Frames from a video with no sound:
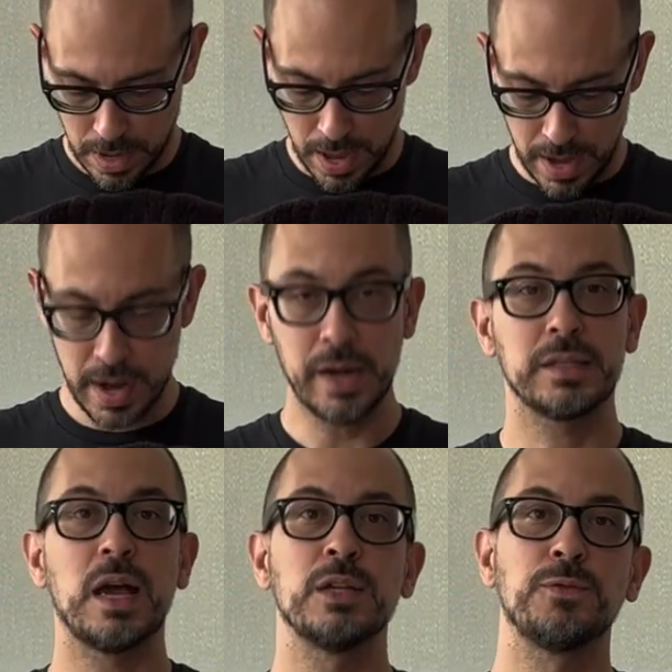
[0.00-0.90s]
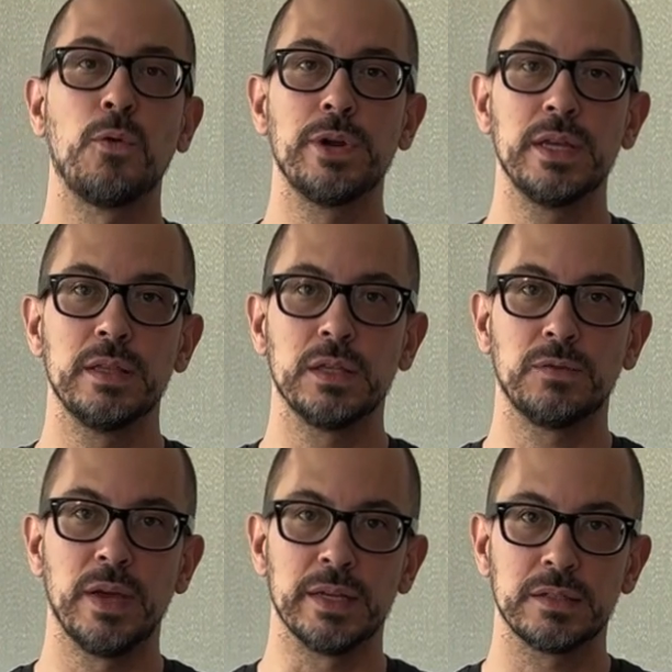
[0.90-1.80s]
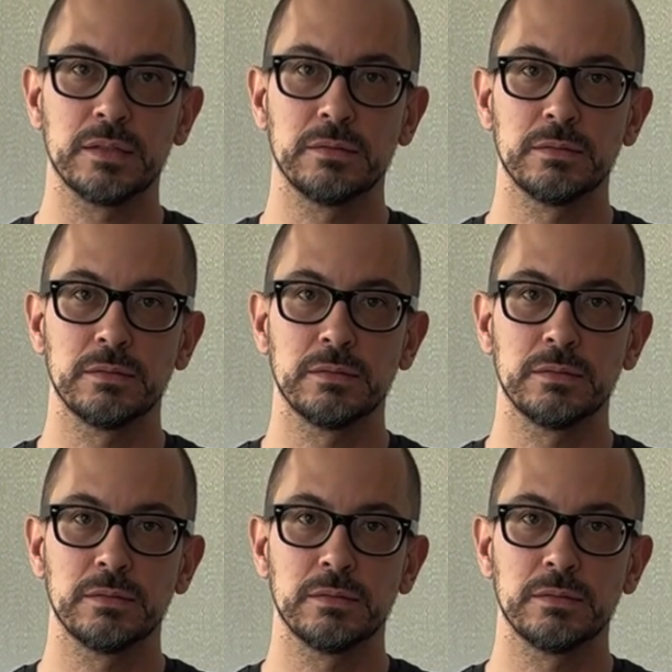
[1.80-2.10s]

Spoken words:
I got a size 40 in this vest.